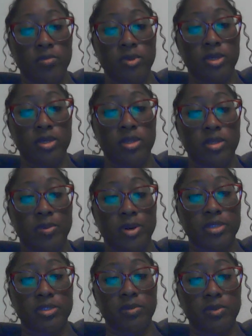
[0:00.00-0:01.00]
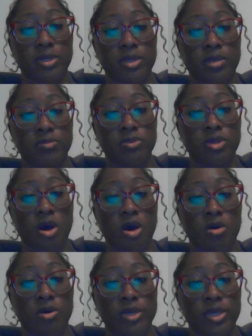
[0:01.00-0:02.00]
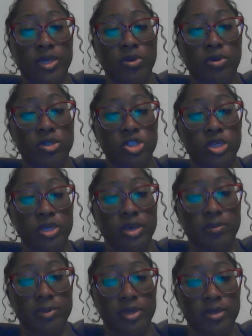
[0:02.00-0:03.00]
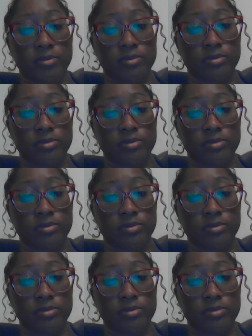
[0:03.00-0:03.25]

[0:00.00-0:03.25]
meaning the person becomes all he or she can be.